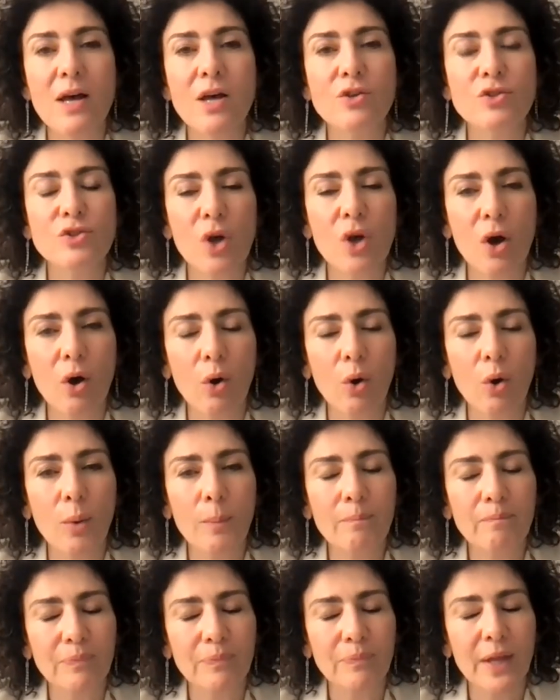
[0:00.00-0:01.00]

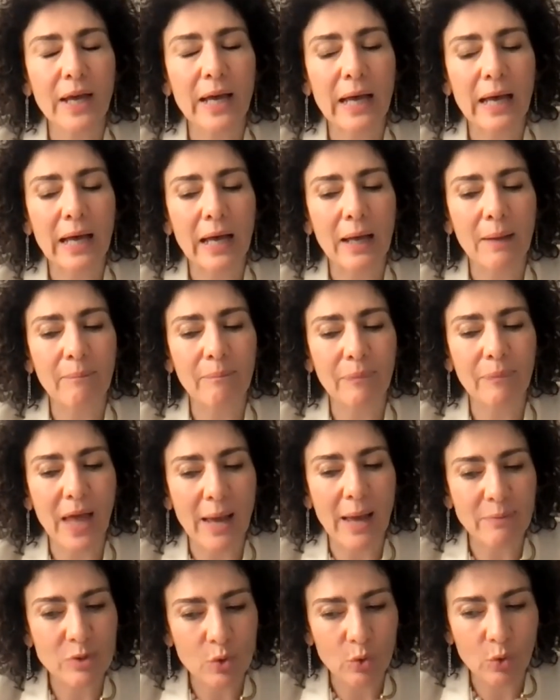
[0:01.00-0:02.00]
So
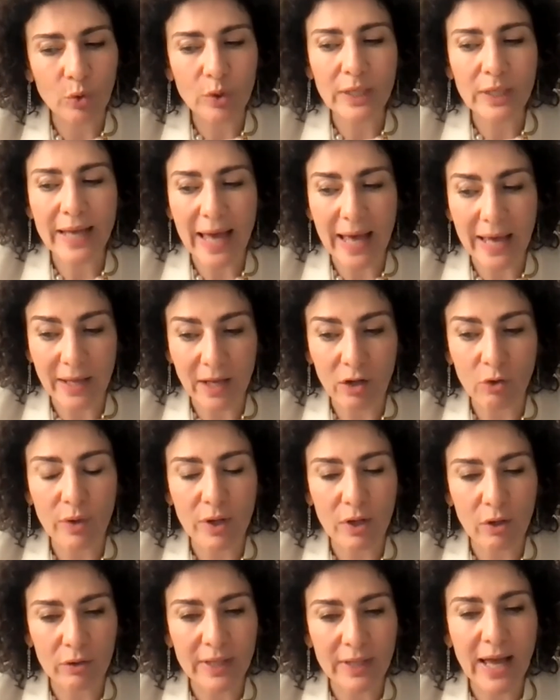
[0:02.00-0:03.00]
absolutely, I
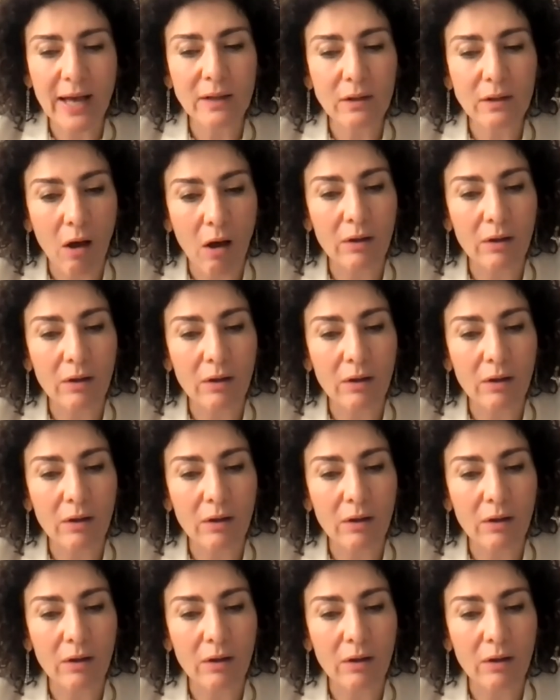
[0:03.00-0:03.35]
agree on that.